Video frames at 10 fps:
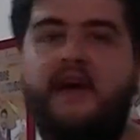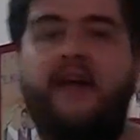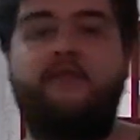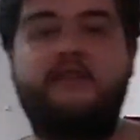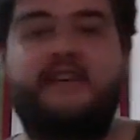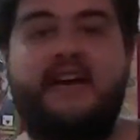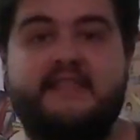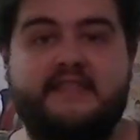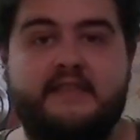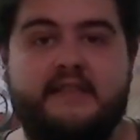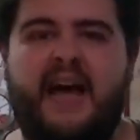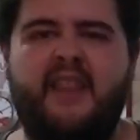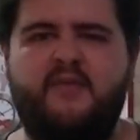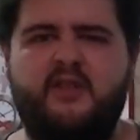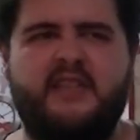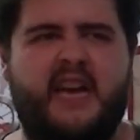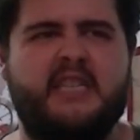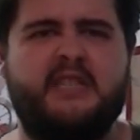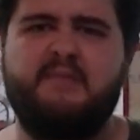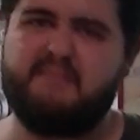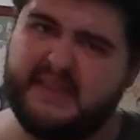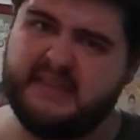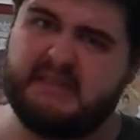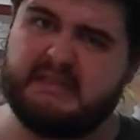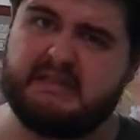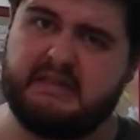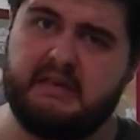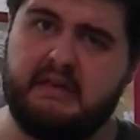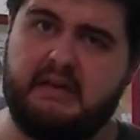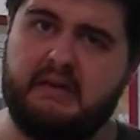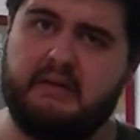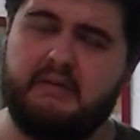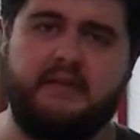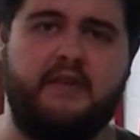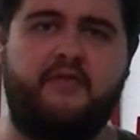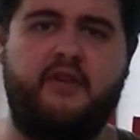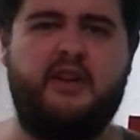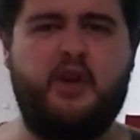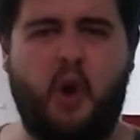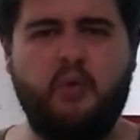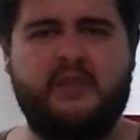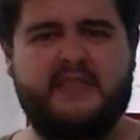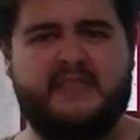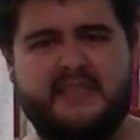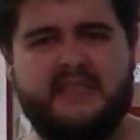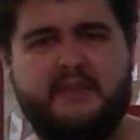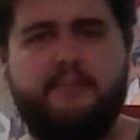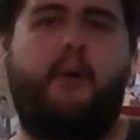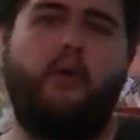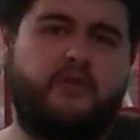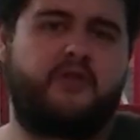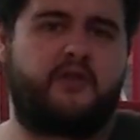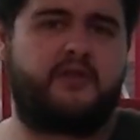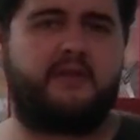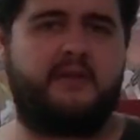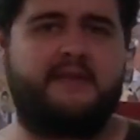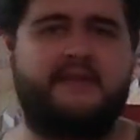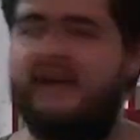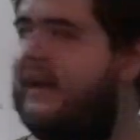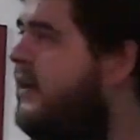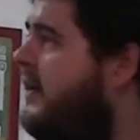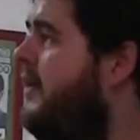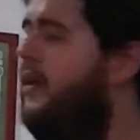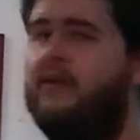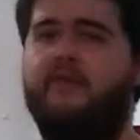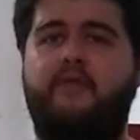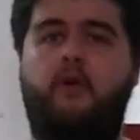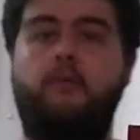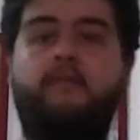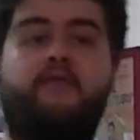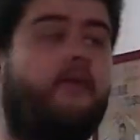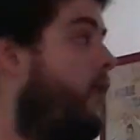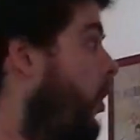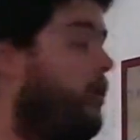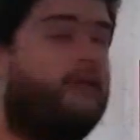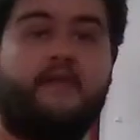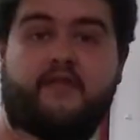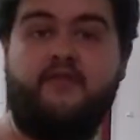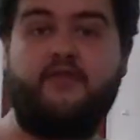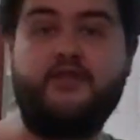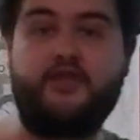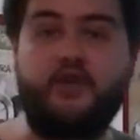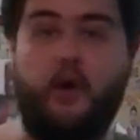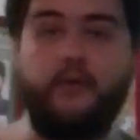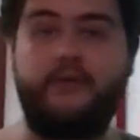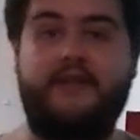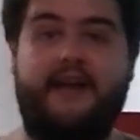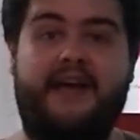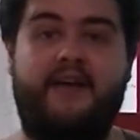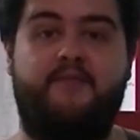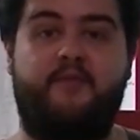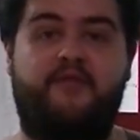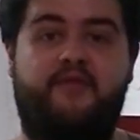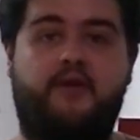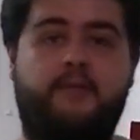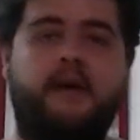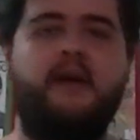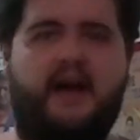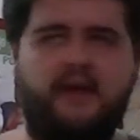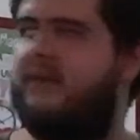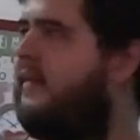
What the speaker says: advertisements, different notices, posters, let's say, from all of the different shows that I have performed. I think